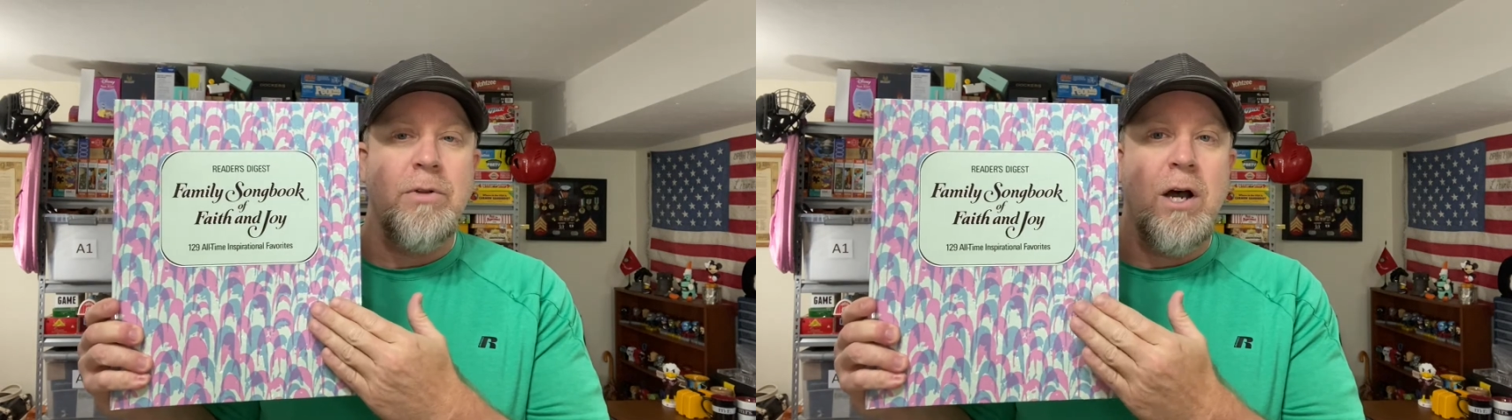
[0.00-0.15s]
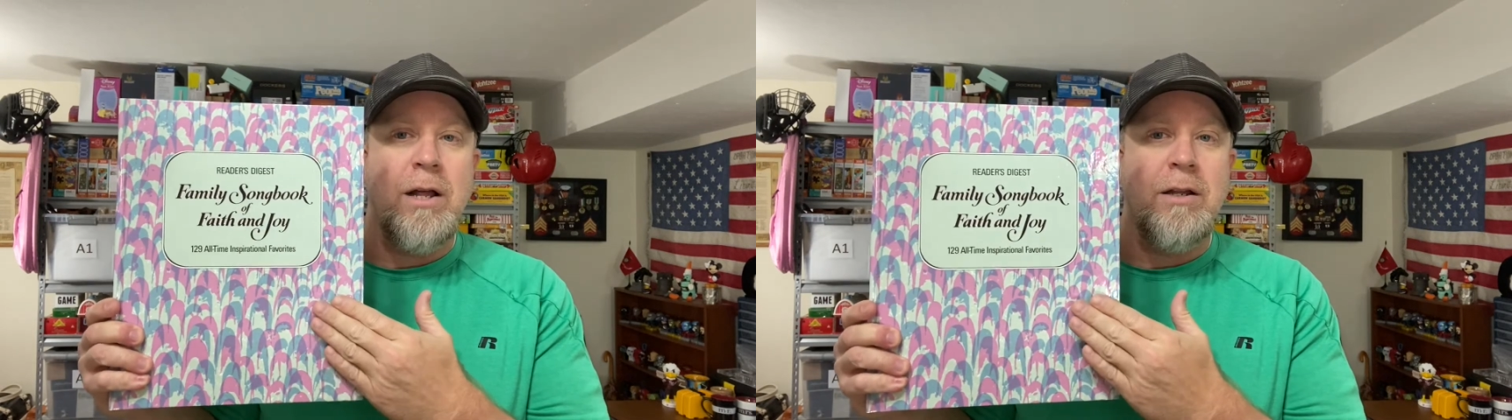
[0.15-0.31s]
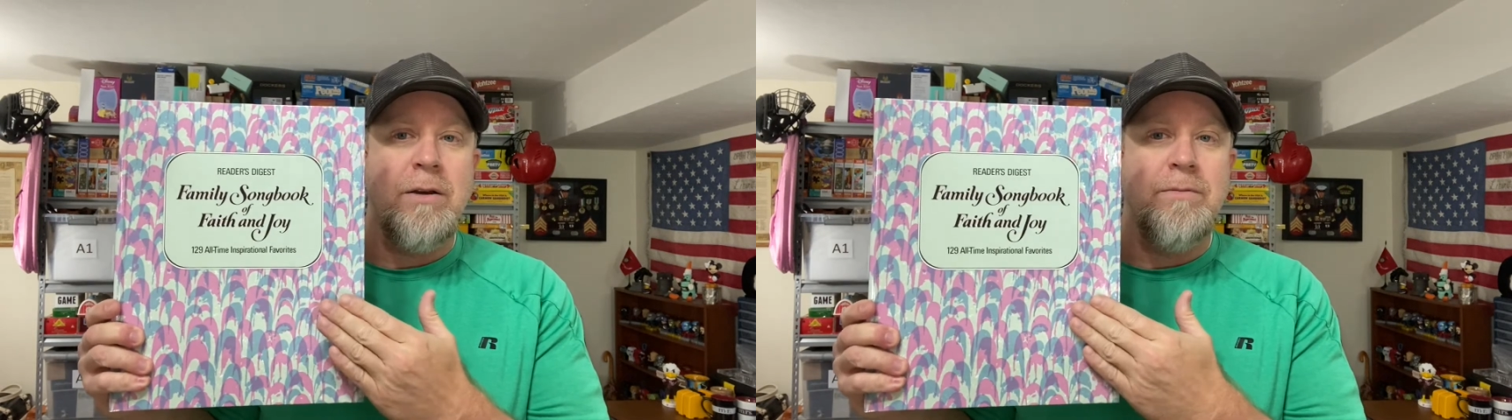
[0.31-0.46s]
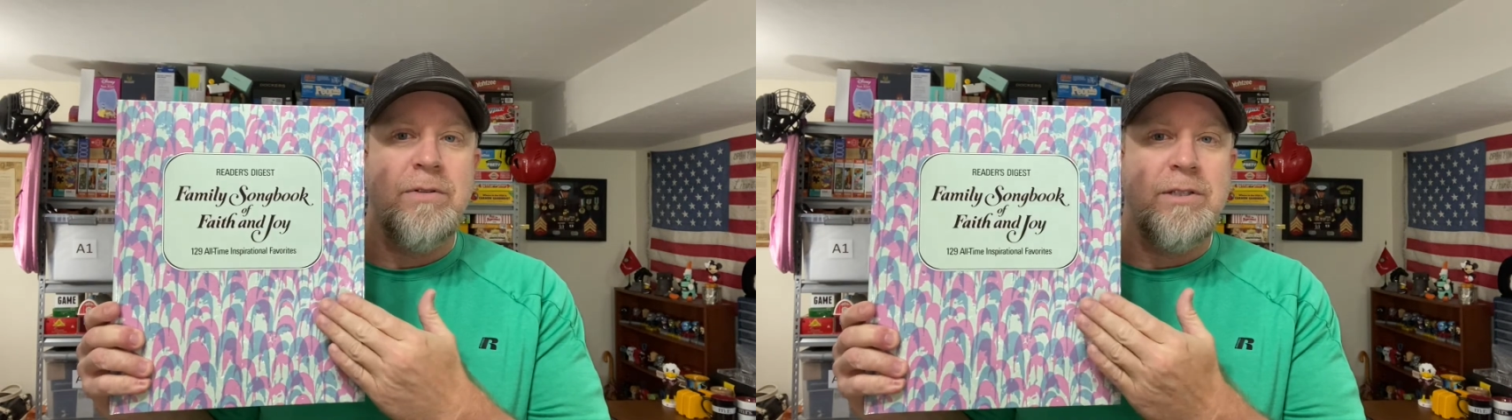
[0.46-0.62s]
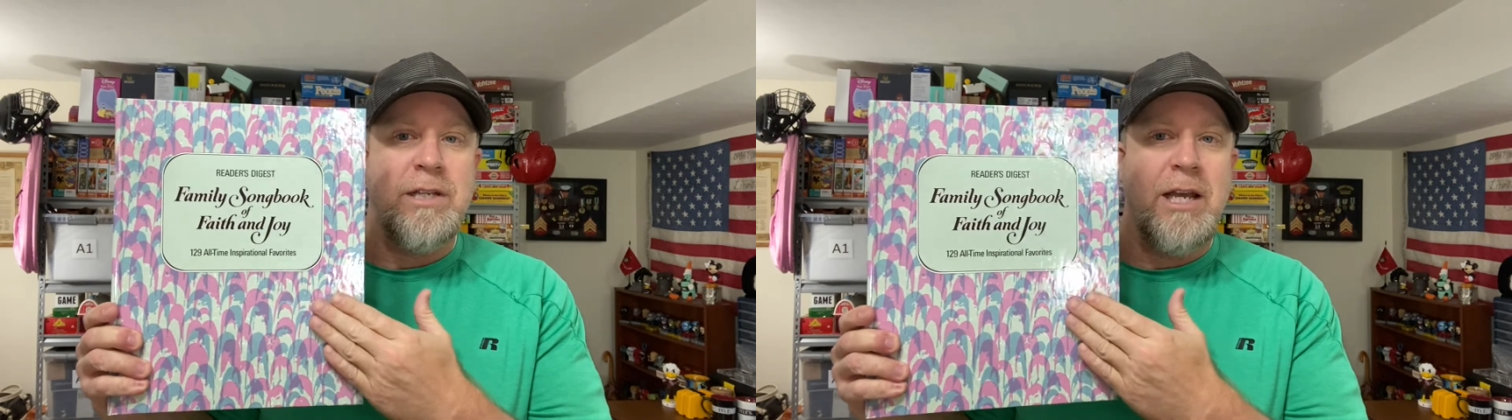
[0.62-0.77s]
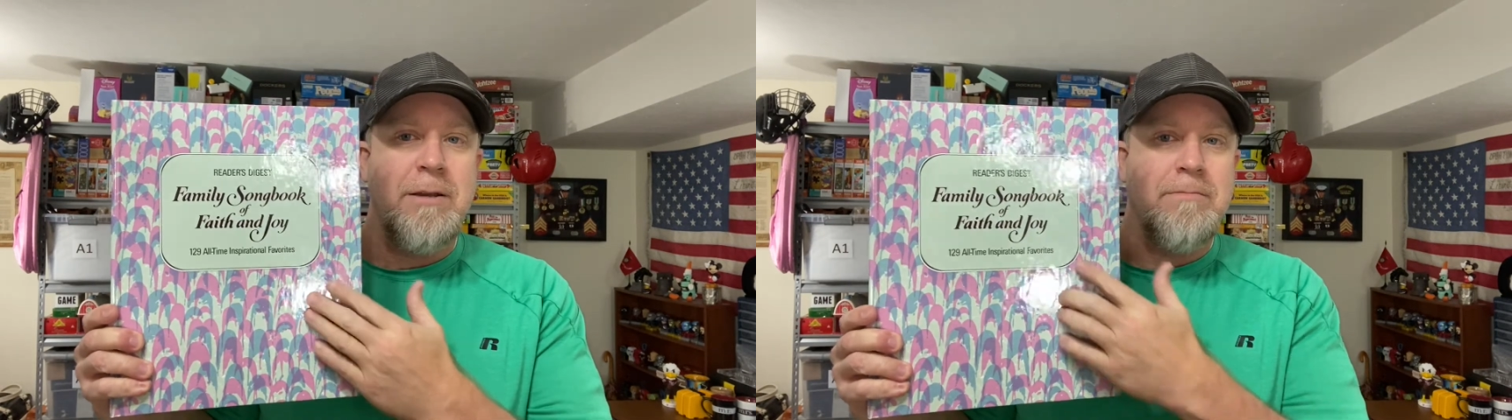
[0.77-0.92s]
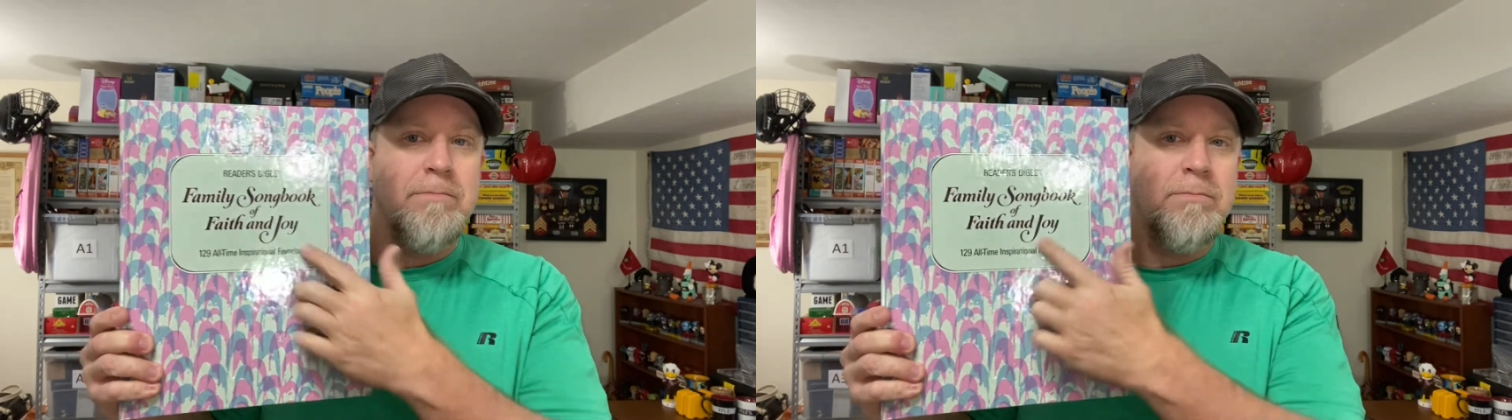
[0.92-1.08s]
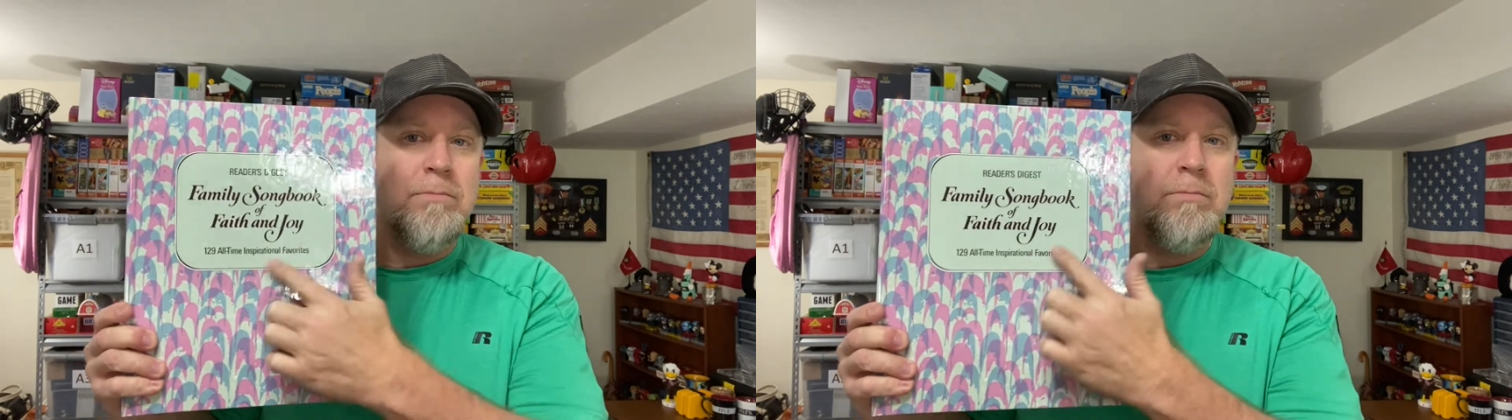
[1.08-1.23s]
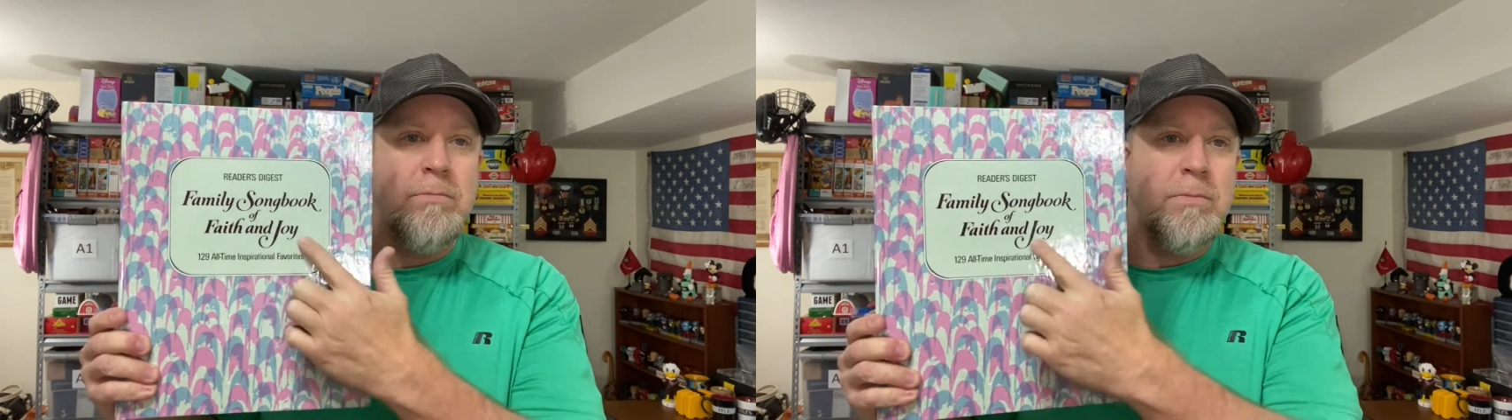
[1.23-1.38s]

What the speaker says: not of the same